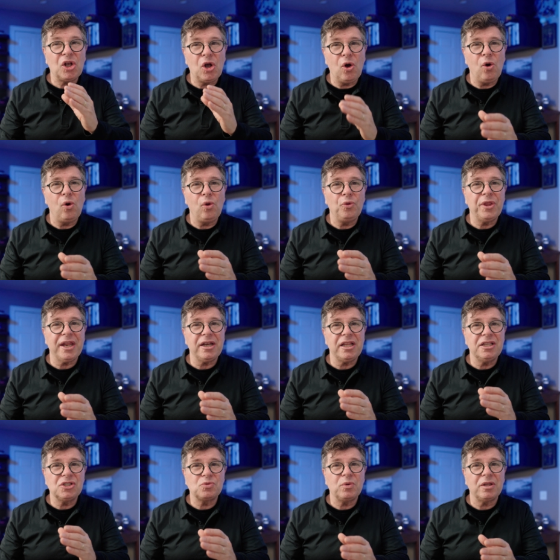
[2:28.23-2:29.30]
goal that
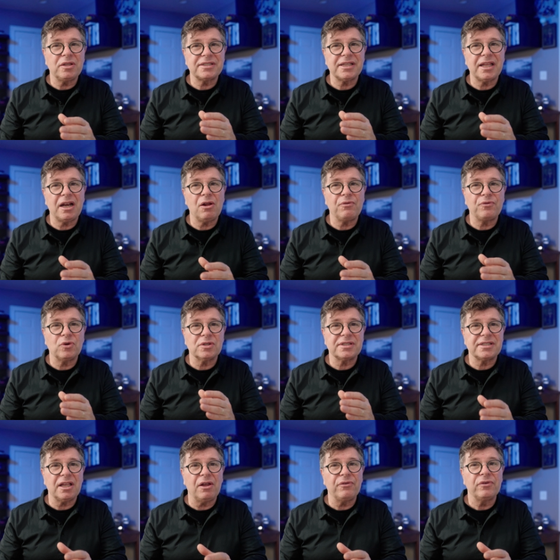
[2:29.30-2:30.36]
Israel set out for
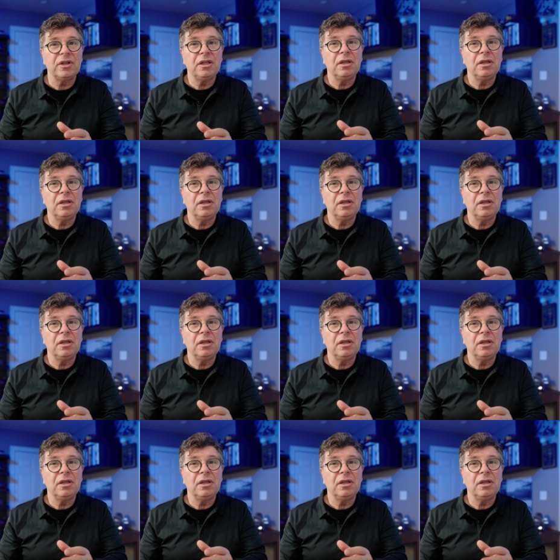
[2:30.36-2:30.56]
itself